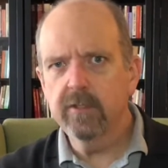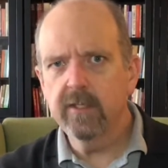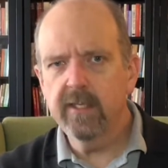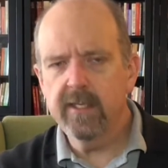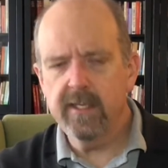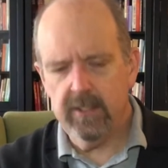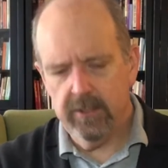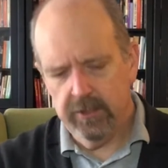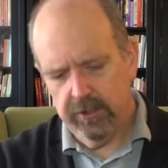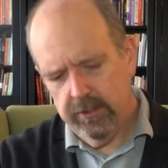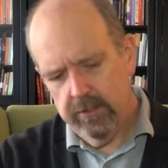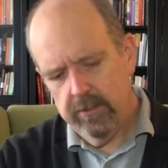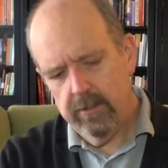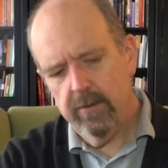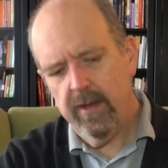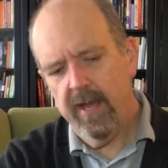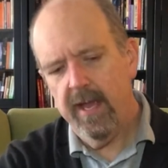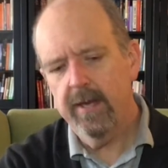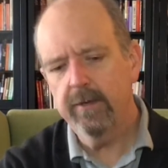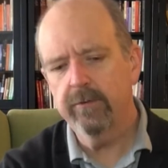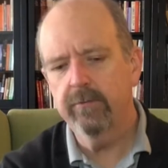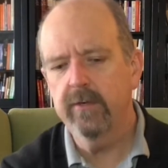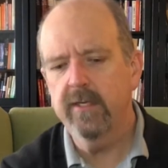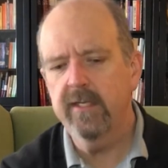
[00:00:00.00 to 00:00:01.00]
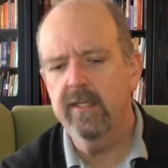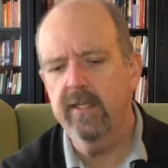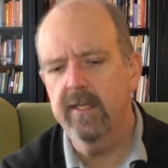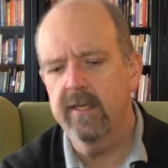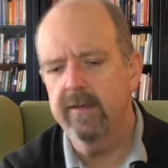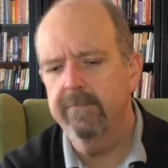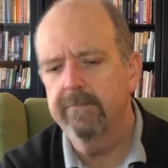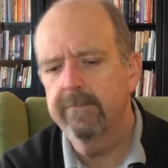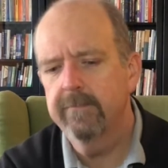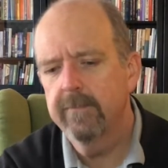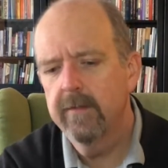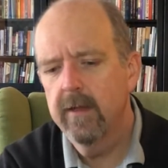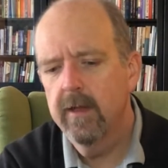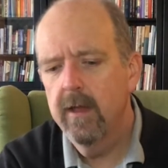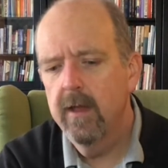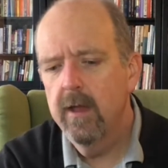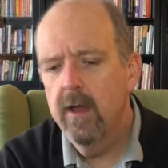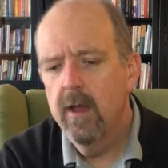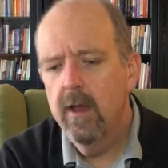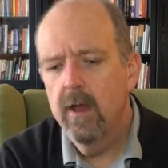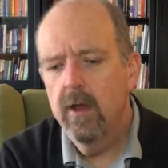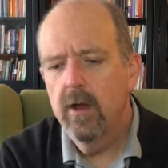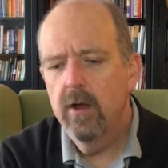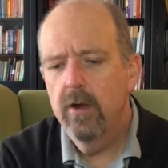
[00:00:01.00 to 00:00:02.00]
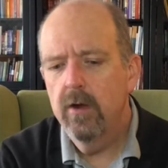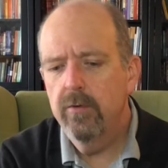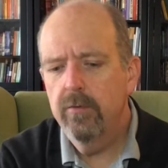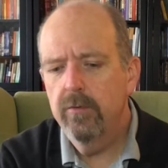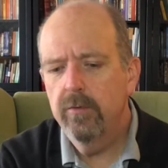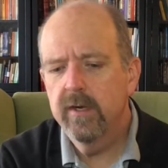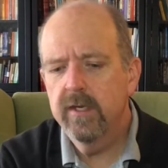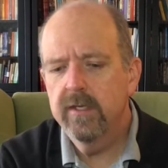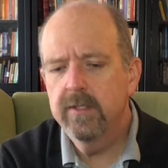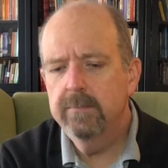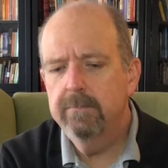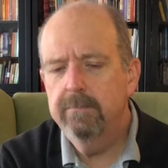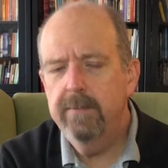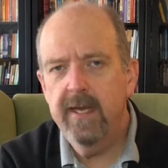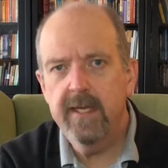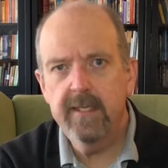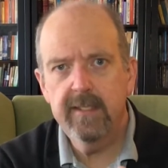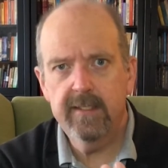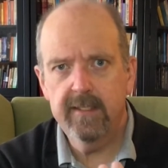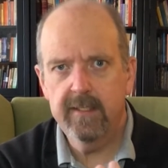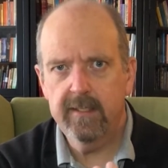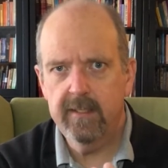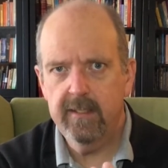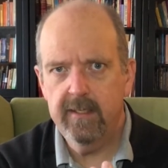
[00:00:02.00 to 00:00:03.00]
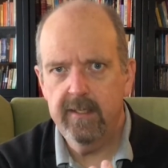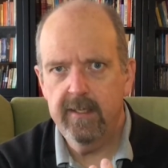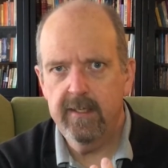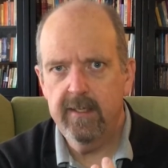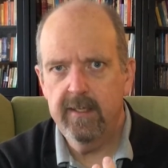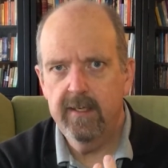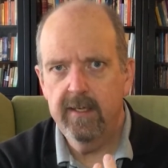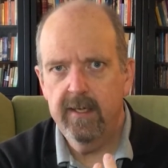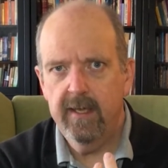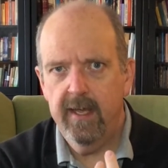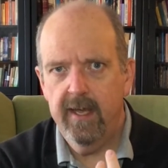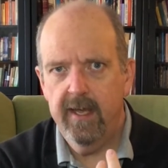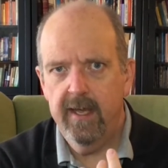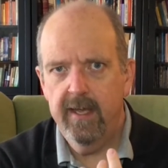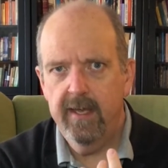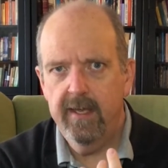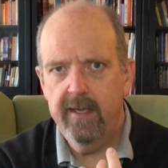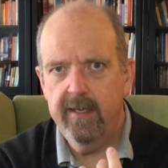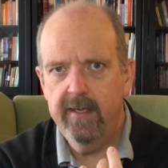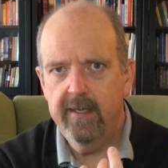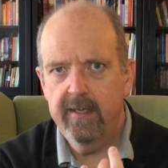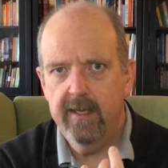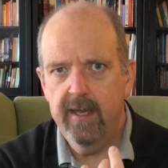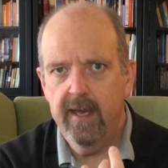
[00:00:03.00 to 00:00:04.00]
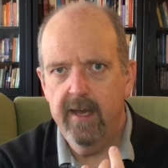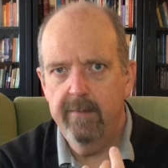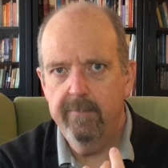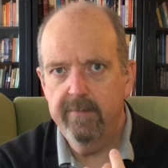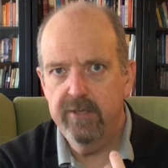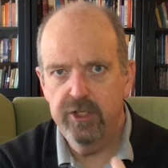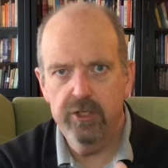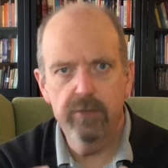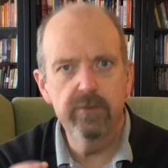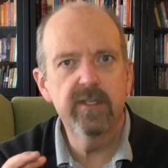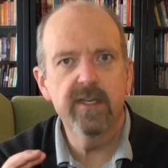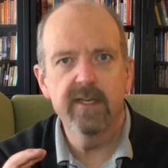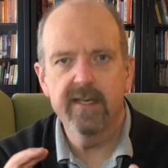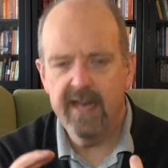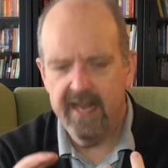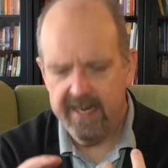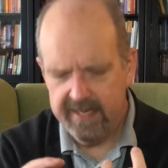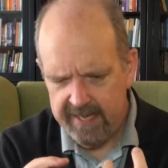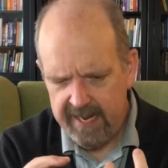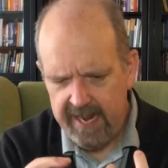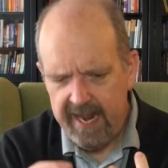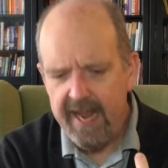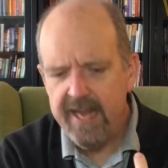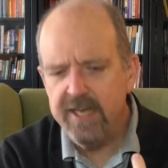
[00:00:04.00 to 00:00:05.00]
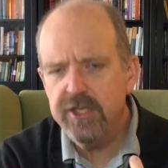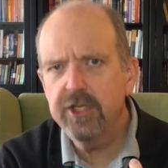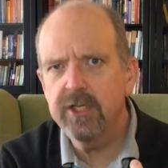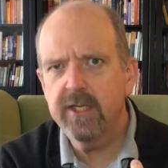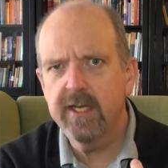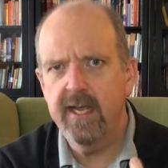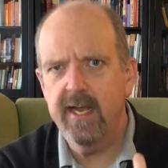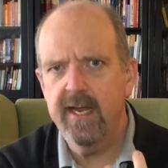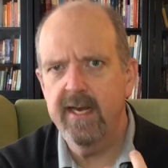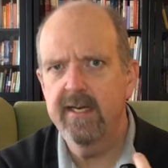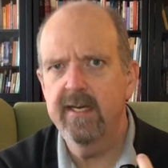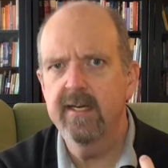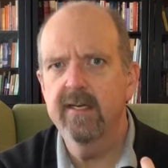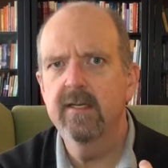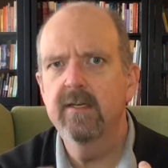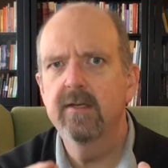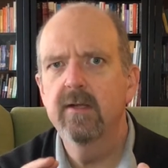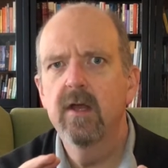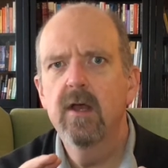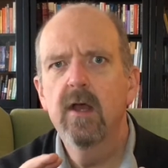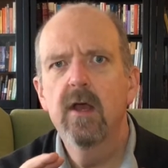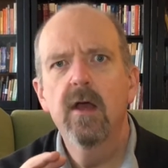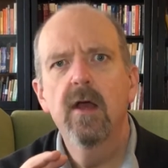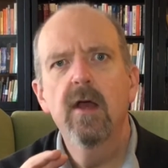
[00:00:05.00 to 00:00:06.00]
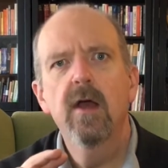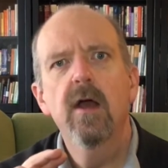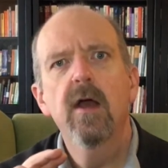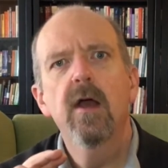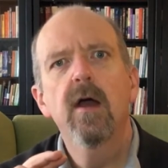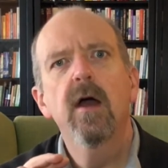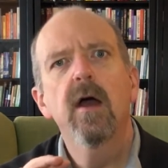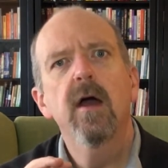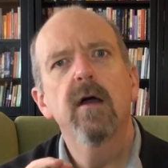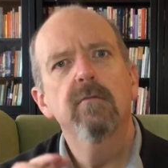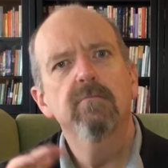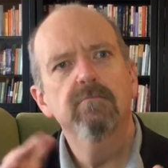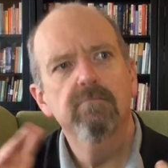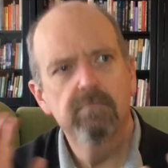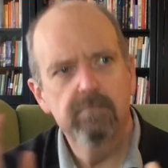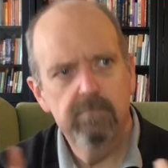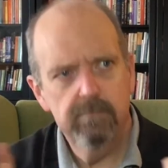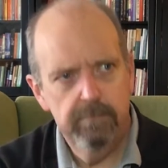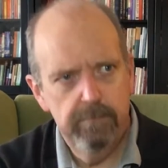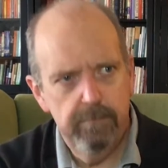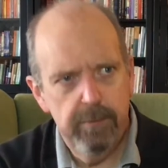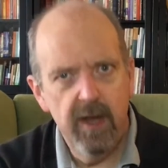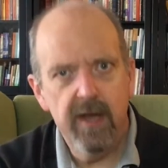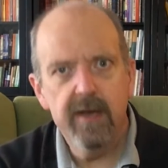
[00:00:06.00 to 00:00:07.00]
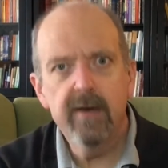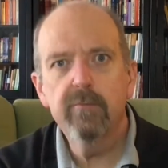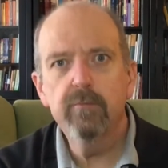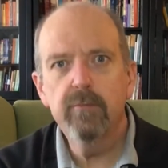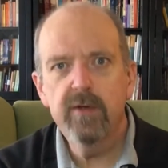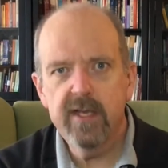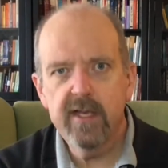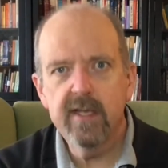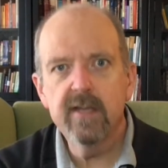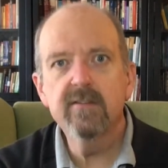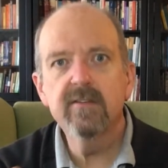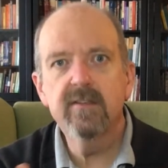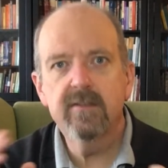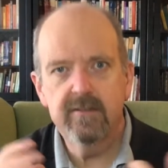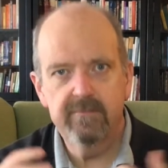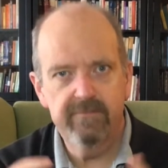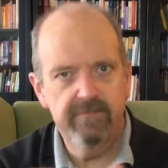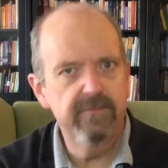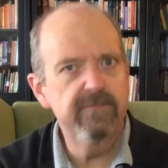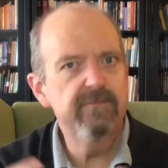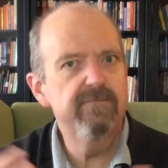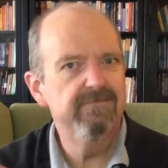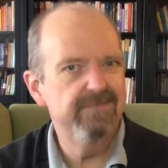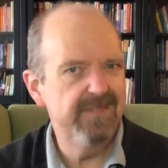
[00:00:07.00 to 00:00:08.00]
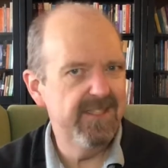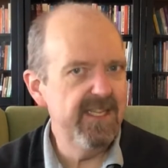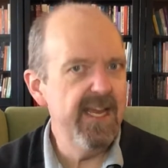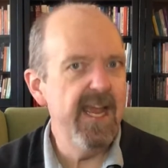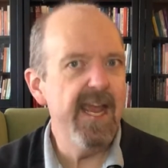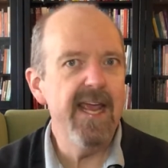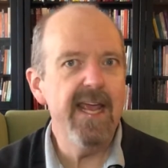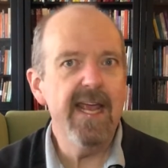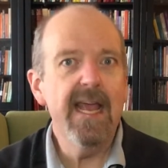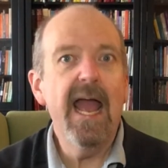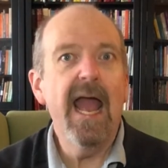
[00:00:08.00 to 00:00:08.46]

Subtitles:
Leach. So you had Greenleaf, who was basically she was an educated, but we can say